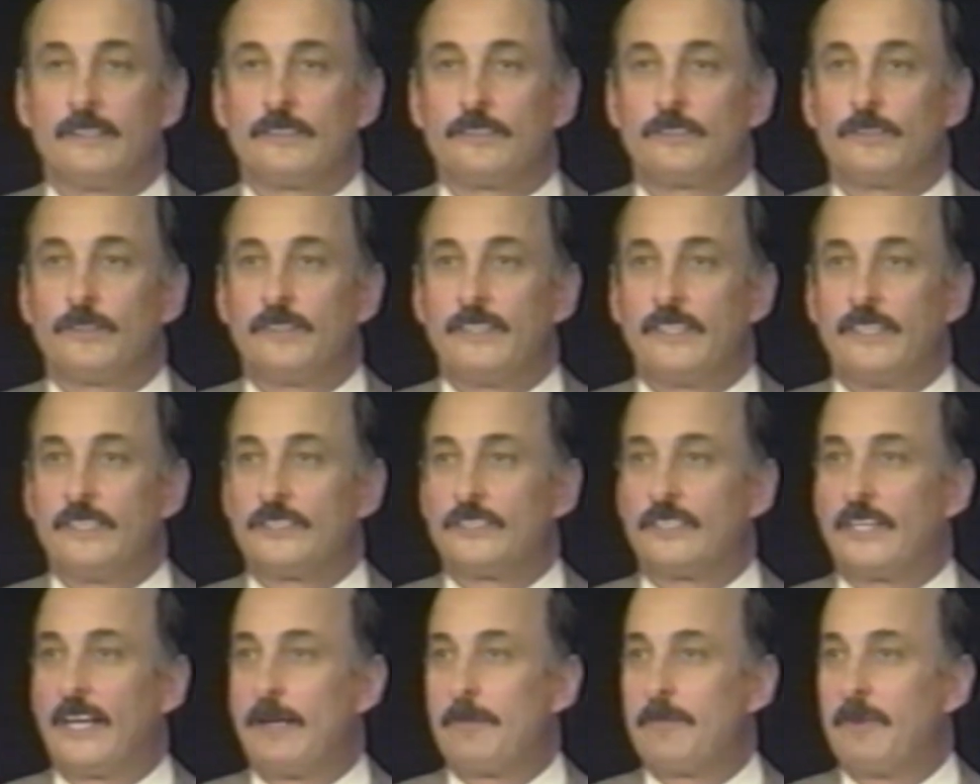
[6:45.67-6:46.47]

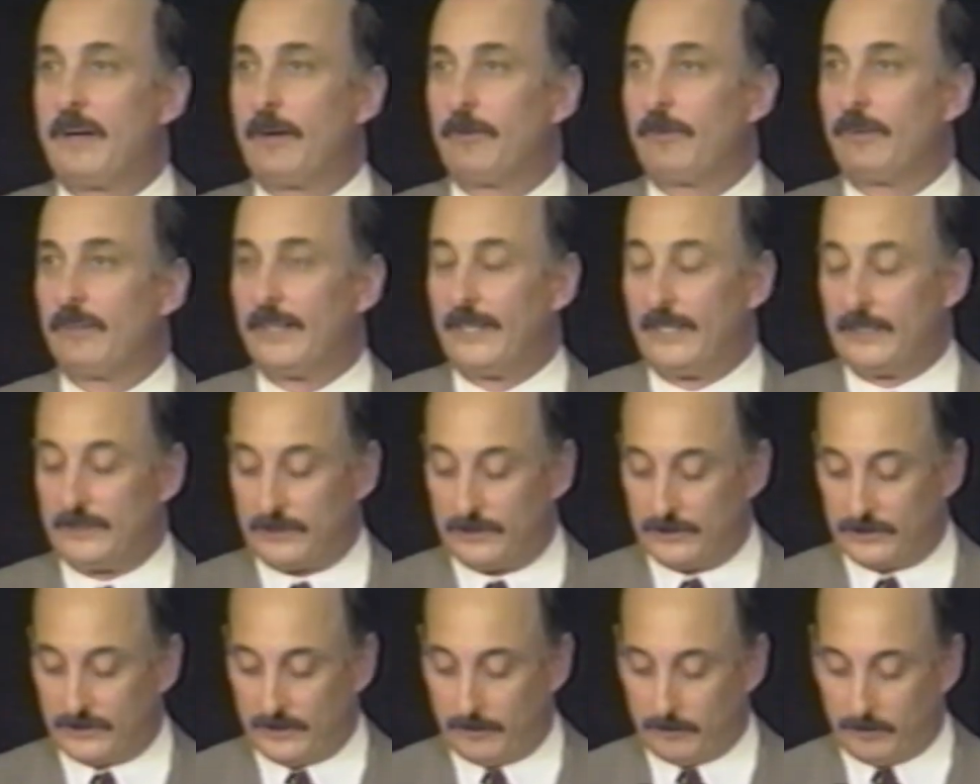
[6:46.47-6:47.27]
initiate my
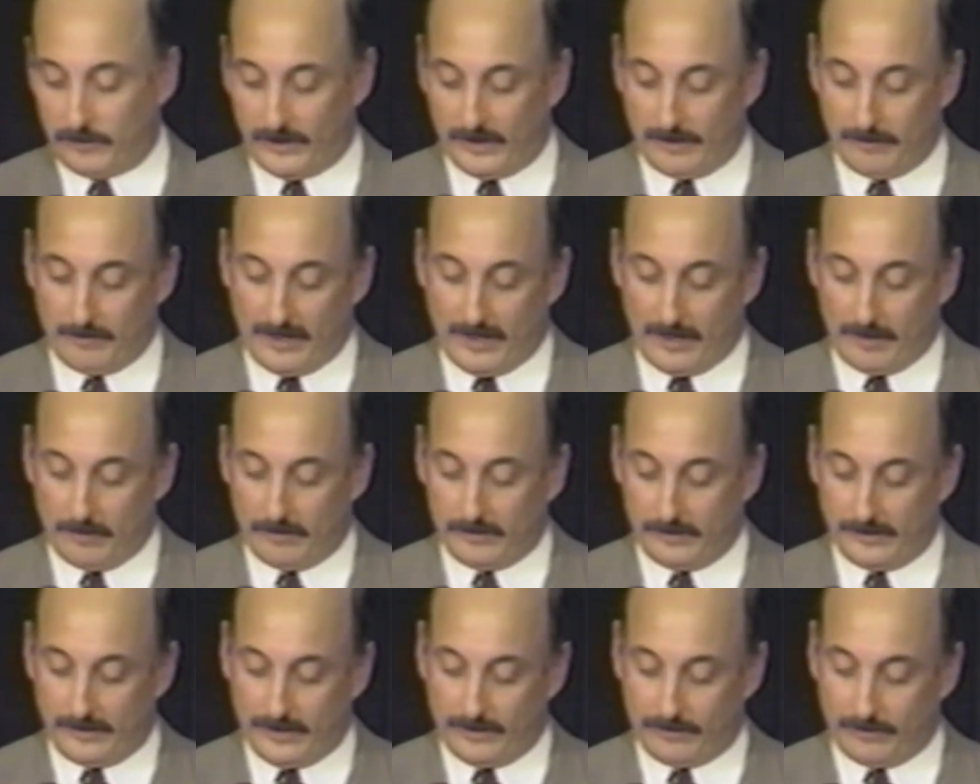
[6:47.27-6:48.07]
relationship with them
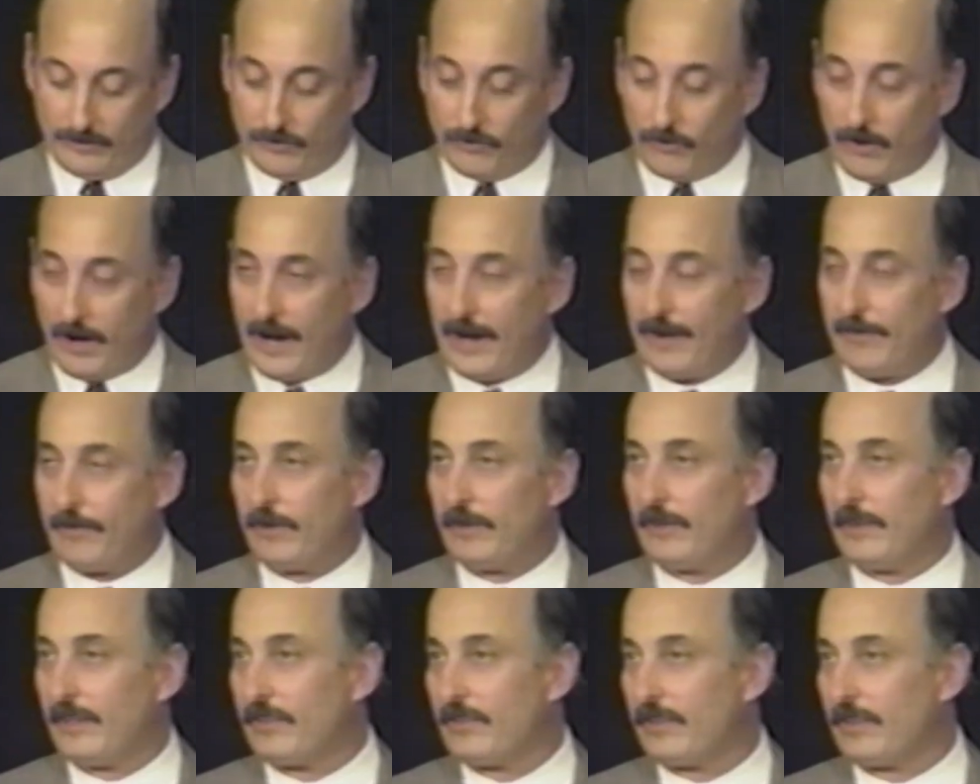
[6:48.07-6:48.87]
as a
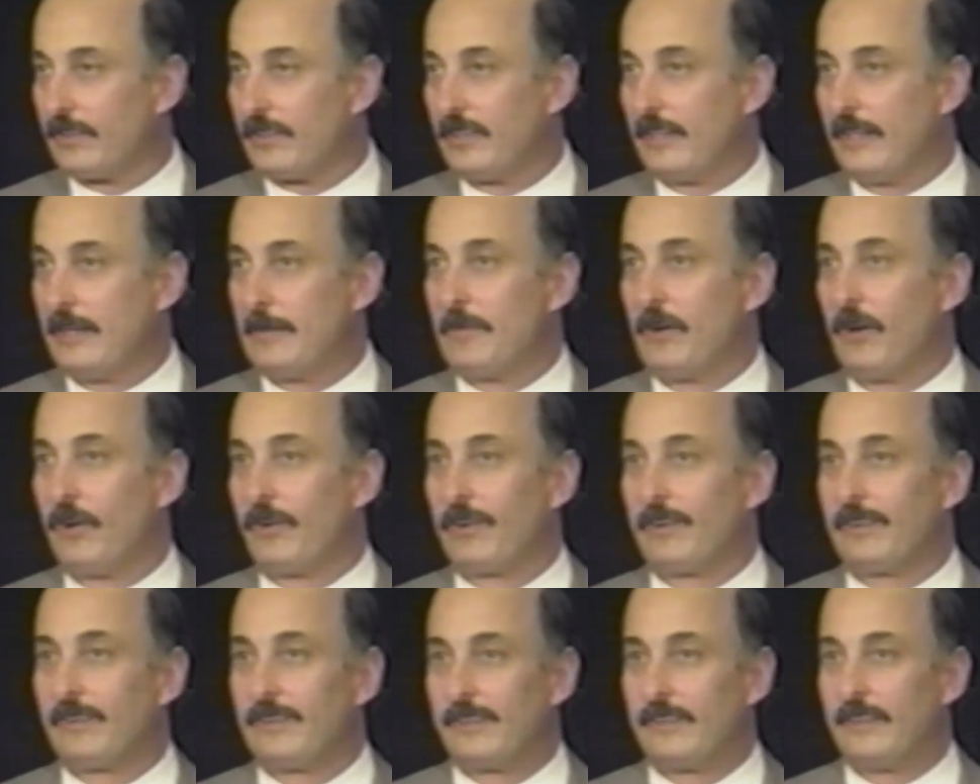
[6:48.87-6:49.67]
driver and as a team
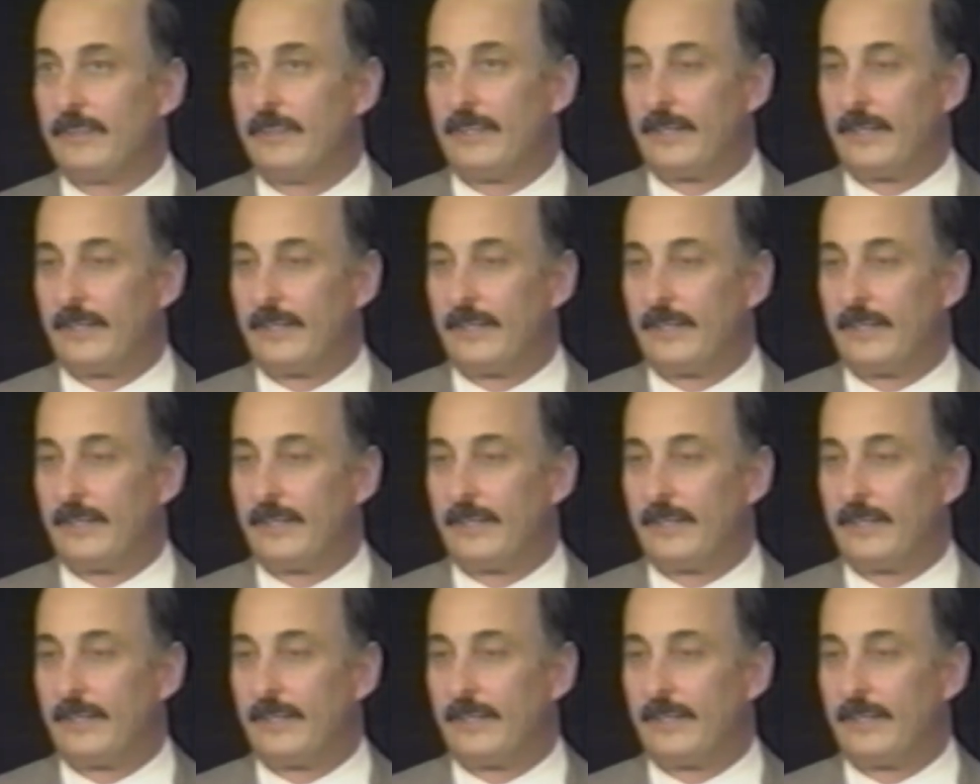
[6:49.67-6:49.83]
owner.